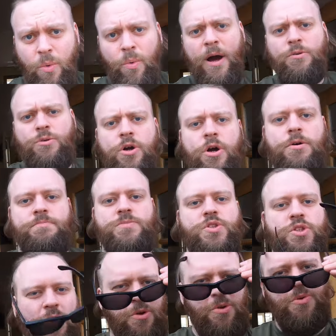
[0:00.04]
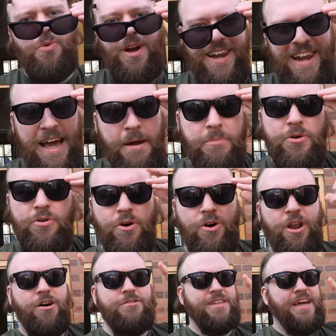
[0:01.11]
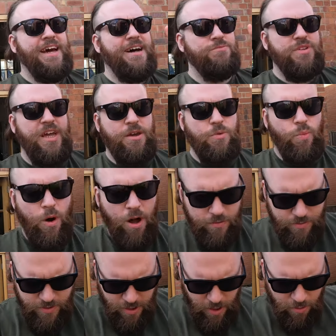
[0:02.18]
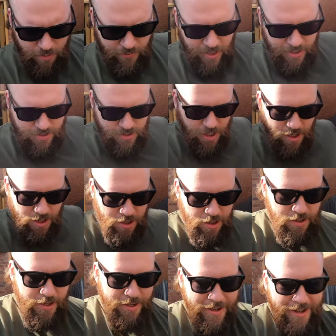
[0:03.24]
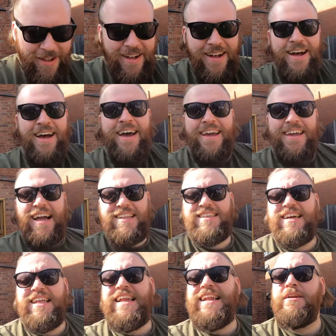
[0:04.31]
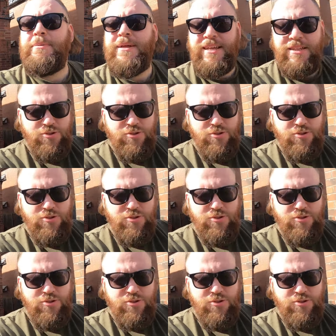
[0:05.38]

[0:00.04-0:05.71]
Welcome to Labrador Lockdown Day 1. So things are getting a little bit